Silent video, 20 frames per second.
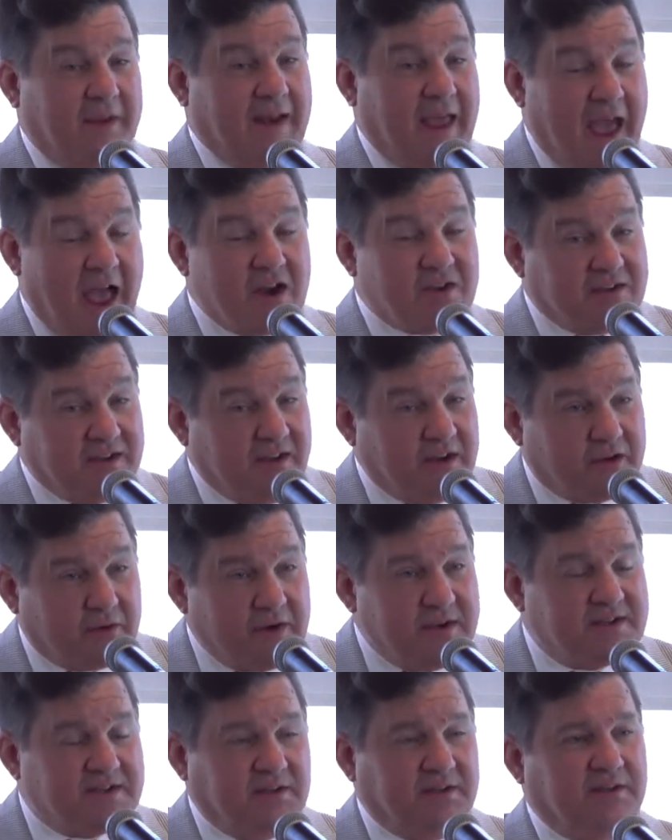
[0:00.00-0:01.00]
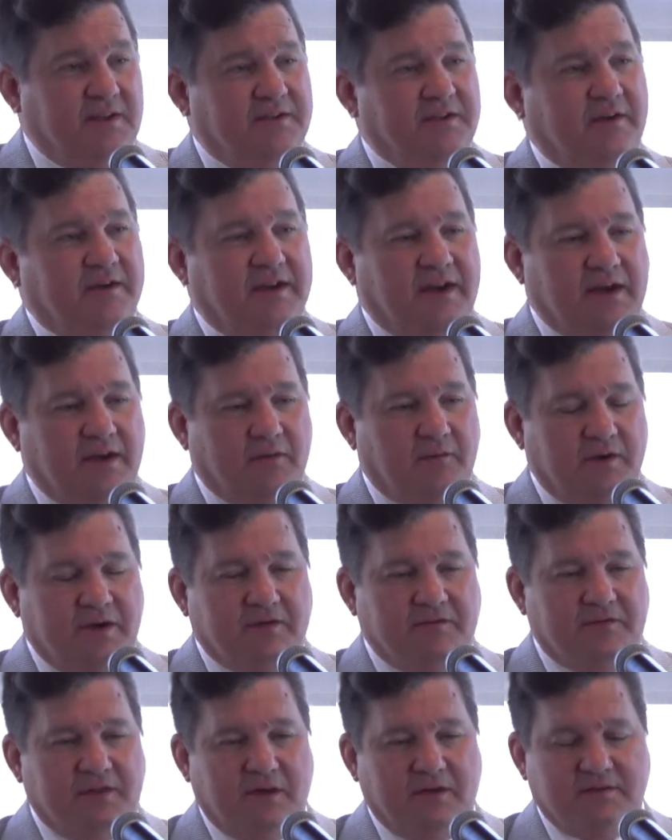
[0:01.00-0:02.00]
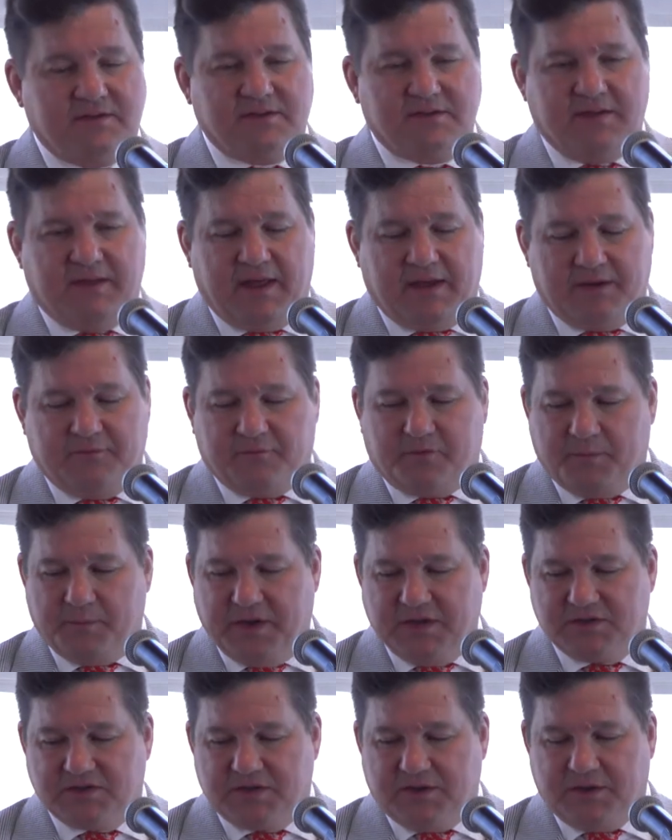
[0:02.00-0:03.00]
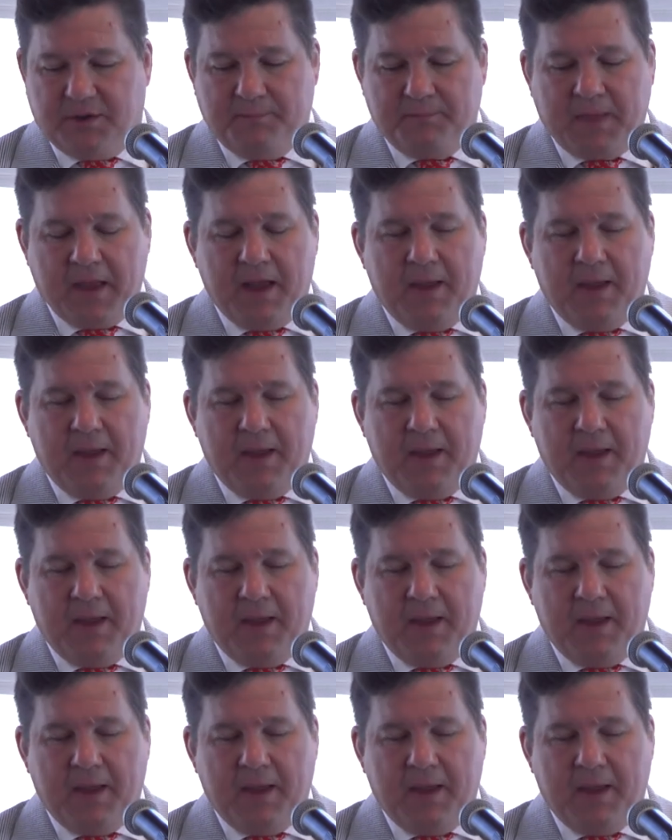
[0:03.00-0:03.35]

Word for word: and actually increasingly they're getting rid of that information.